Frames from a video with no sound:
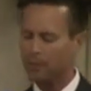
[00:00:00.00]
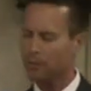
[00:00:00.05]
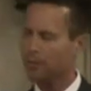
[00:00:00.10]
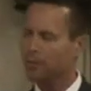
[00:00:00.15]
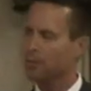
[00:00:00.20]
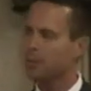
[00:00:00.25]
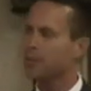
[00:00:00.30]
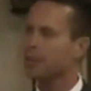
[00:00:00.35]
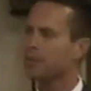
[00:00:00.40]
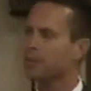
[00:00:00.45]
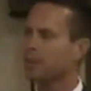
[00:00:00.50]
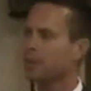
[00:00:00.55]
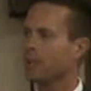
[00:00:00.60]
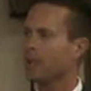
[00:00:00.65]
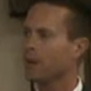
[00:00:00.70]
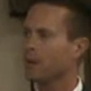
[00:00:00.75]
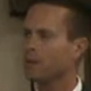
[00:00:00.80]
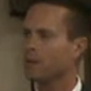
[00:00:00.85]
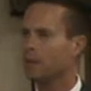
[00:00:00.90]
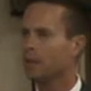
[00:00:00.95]
2 years
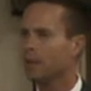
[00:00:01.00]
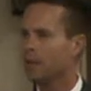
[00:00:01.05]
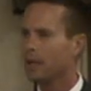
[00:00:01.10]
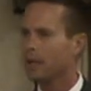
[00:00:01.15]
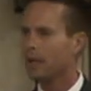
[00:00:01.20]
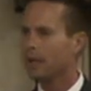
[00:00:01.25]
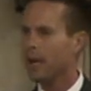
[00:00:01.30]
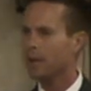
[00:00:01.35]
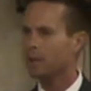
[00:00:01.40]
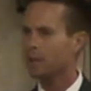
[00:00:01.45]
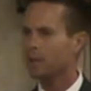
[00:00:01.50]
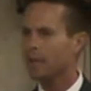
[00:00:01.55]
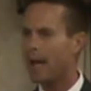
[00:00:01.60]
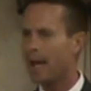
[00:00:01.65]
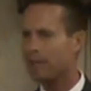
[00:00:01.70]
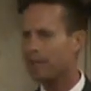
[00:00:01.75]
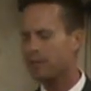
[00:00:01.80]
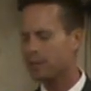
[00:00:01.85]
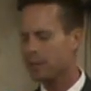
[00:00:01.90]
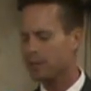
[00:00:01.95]
ago, I was
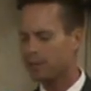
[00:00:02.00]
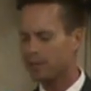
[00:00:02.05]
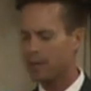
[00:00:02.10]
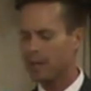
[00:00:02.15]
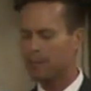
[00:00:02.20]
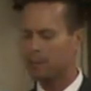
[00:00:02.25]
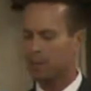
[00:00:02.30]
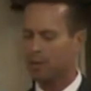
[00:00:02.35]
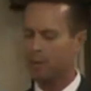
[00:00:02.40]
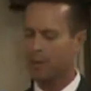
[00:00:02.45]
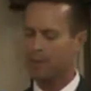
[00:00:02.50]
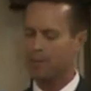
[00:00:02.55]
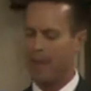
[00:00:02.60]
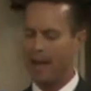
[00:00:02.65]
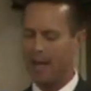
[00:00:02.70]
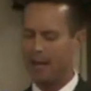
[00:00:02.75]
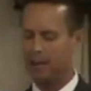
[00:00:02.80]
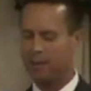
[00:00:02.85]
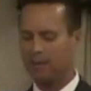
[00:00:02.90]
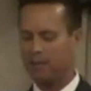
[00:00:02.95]
asked to assemble and
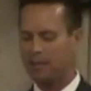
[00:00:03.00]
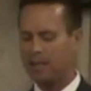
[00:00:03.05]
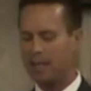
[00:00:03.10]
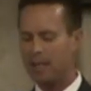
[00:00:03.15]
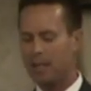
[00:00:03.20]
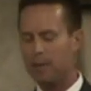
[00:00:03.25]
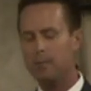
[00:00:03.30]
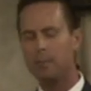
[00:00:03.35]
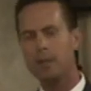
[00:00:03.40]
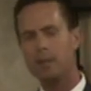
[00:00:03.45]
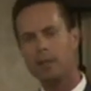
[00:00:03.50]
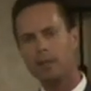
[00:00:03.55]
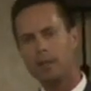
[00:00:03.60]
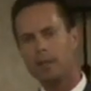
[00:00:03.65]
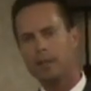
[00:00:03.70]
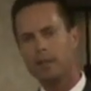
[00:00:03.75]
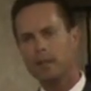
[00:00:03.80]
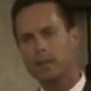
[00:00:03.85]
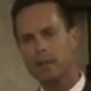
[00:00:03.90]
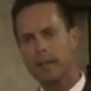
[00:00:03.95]
manage a team
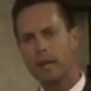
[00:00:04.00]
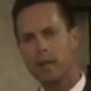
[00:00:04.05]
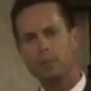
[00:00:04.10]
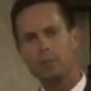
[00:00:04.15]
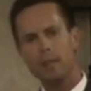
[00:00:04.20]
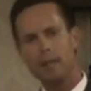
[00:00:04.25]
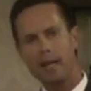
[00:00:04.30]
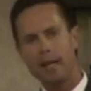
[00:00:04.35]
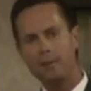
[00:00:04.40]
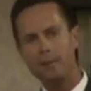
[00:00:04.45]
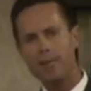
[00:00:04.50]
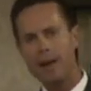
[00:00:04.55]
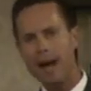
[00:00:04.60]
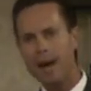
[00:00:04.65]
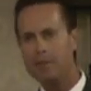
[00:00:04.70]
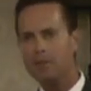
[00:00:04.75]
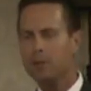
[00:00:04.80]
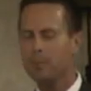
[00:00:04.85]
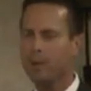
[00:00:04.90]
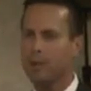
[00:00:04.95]
that helped elect
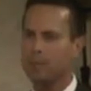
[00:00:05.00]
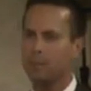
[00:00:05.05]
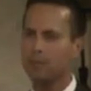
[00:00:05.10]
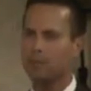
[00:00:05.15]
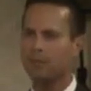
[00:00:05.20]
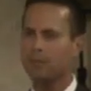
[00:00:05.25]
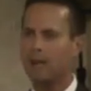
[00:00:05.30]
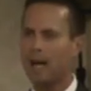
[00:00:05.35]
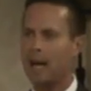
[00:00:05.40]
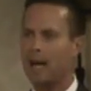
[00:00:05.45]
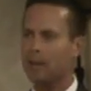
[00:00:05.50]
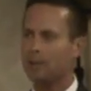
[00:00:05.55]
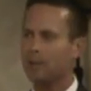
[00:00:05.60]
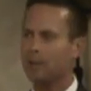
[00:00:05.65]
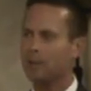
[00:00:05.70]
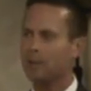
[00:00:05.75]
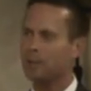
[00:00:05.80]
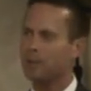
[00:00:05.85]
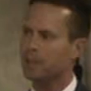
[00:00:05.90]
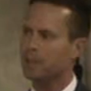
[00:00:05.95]
5 new members of
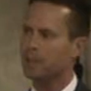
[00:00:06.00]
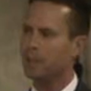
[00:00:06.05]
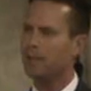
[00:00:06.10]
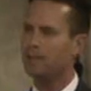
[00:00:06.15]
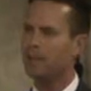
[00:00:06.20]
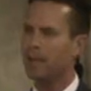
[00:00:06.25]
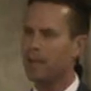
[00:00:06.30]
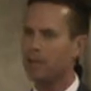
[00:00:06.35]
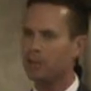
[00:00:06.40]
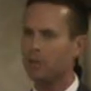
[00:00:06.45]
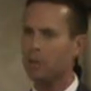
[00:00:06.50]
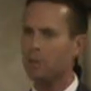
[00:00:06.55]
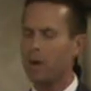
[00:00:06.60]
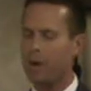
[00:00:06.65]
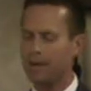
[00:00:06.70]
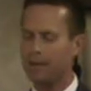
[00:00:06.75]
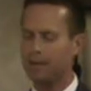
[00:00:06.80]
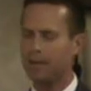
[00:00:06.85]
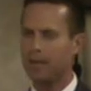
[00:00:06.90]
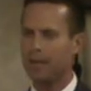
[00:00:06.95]
Congress and receive
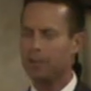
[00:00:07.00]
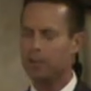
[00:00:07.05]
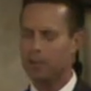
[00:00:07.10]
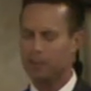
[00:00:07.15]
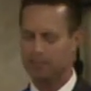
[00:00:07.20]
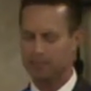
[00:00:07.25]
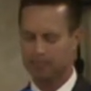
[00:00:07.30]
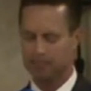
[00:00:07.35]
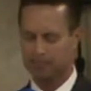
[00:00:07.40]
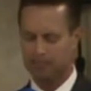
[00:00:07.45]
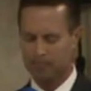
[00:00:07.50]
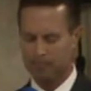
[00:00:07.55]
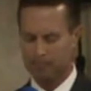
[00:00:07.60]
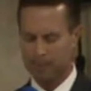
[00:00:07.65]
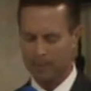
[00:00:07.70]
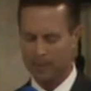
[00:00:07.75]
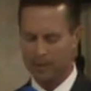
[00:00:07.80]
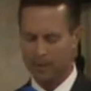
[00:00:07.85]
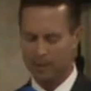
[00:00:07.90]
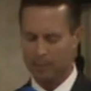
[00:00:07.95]
nationwide attention.
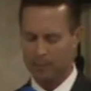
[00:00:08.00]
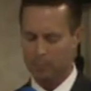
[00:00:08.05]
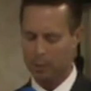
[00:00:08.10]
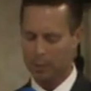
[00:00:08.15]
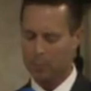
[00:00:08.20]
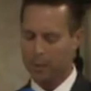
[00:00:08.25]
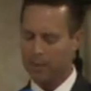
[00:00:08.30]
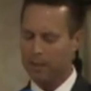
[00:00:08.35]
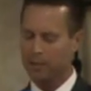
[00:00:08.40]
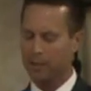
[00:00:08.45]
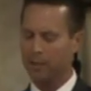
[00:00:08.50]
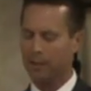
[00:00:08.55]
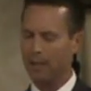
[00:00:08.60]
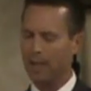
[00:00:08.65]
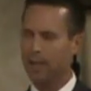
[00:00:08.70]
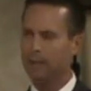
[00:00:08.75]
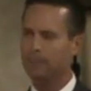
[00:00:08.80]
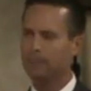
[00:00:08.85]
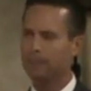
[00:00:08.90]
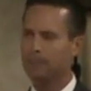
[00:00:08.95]
But
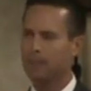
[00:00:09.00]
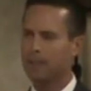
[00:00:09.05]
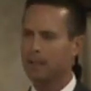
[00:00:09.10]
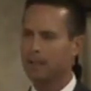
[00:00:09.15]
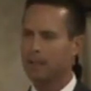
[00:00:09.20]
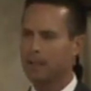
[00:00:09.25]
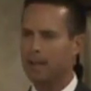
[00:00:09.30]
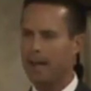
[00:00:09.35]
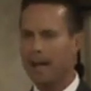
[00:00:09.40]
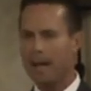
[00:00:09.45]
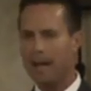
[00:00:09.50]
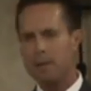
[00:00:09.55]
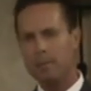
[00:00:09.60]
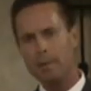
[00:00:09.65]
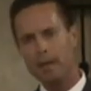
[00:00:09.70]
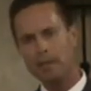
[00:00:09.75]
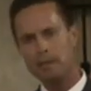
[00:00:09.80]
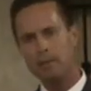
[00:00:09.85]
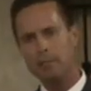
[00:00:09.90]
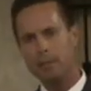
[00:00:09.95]
recently, I had to
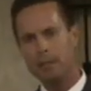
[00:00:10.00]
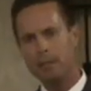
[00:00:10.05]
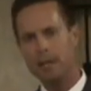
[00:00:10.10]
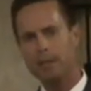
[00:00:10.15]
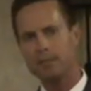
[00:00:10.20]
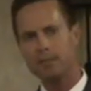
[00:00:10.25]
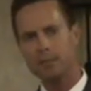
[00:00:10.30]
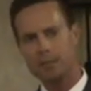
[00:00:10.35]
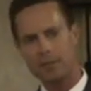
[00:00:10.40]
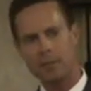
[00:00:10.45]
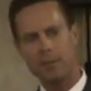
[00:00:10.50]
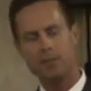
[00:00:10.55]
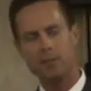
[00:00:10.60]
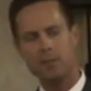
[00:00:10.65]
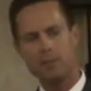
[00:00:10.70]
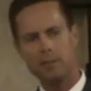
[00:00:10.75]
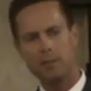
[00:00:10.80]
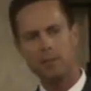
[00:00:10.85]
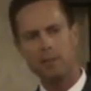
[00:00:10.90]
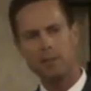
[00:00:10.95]
make some tough
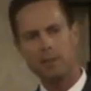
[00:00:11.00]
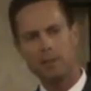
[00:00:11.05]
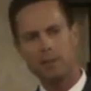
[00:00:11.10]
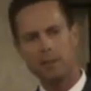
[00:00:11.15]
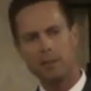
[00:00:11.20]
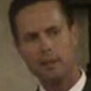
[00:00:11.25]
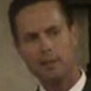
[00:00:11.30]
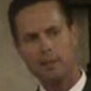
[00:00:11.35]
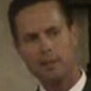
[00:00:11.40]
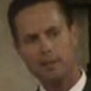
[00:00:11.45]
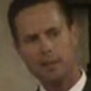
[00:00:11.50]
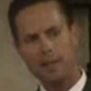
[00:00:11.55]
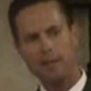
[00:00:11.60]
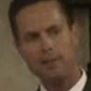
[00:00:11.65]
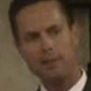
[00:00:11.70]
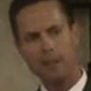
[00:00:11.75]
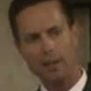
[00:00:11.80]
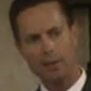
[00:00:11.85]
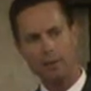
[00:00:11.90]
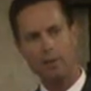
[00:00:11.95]
decisions to
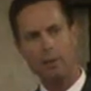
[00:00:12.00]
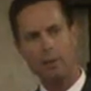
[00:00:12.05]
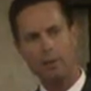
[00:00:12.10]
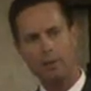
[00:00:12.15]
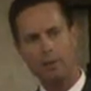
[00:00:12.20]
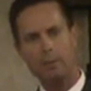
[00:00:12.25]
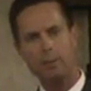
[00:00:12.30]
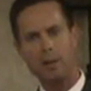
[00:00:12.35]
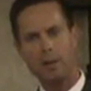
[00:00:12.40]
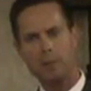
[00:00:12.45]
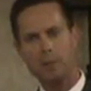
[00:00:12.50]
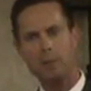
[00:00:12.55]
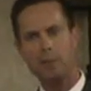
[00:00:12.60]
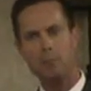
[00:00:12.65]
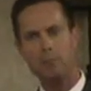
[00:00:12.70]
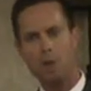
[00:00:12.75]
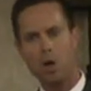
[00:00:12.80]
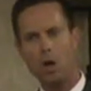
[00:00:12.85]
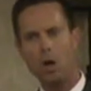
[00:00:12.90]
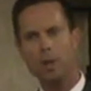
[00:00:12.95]
save the Illinois
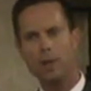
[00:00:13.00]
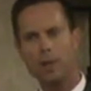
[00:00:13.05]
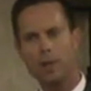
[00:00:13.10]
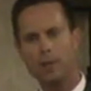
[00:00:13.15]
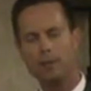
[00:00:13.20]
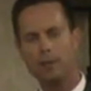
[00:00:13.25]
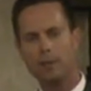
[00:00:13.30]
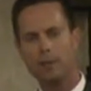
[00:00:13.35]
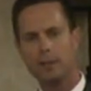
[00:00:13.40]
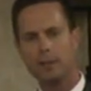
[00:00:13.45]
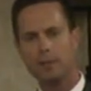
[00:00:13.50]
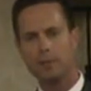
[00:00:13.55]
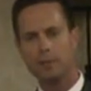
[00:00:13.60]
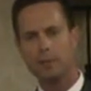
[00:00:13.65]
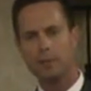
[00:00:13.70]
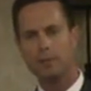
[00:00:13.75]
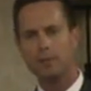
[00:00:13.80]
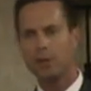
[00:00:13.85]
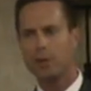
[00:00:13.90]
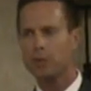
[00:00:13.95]
Republican Party from
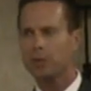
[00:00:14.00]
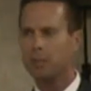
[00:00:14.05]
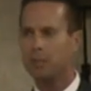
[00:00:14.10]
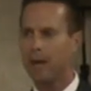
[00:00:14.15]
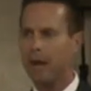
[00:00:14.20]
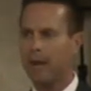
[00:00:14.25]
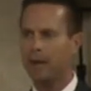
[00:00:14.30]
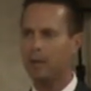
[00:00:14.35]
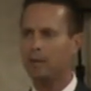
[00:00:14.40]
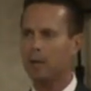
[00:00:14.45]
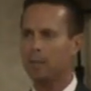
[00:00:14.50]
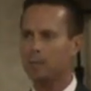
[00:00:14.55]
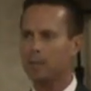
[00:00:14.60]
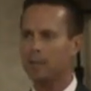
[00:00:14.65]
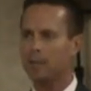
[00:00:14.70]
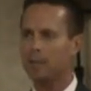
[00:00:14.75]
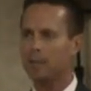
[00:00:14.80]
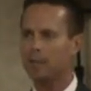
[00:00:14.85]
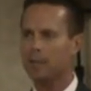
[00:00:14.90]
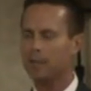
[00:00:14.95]
the verge of
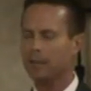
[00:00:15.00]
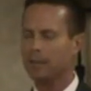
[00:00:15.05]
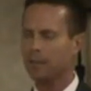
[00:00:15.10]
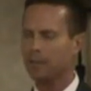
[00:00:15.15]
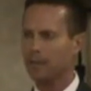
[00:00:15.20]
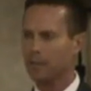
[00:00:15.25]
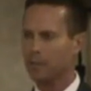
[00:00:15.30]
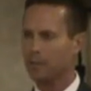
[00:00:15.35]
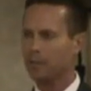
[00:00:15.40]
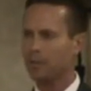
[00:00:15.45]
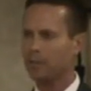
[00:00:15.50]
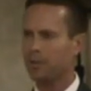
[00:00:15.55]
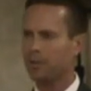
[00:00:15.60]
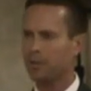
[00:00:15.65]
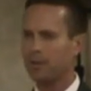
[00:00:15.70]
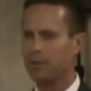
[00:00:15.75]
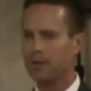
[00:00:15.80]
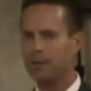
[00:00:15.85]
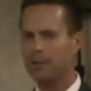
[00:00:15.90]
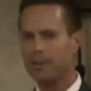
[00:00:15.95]
bankruptcy and over
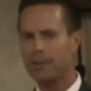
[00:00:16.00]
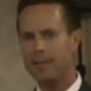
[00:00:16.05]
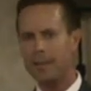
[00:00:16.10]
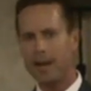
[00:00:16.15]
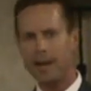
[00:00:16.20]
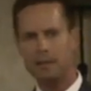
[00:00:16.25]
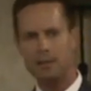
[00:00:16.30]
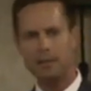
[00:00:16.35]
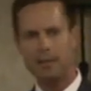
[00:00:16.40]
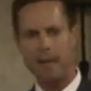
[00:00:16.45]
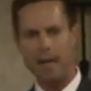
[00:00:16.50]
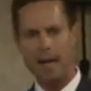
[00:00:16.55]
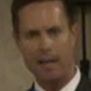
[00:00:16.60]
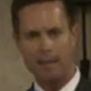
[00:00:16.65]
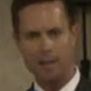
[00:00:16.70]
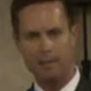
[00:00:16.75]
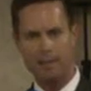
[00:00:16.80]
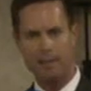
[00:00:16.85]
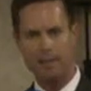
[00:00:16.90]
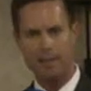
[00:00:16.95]

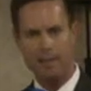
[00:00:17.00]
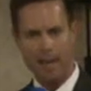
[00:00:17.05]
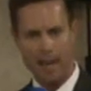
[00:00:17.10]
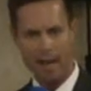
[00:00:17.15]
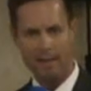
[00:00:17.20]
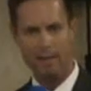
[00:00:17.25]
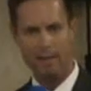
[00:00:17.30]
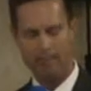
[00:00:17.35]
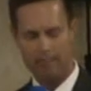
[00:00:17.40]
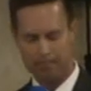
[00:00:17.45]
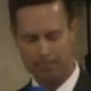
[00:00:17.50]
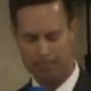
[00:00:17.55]
$300,000 in debt.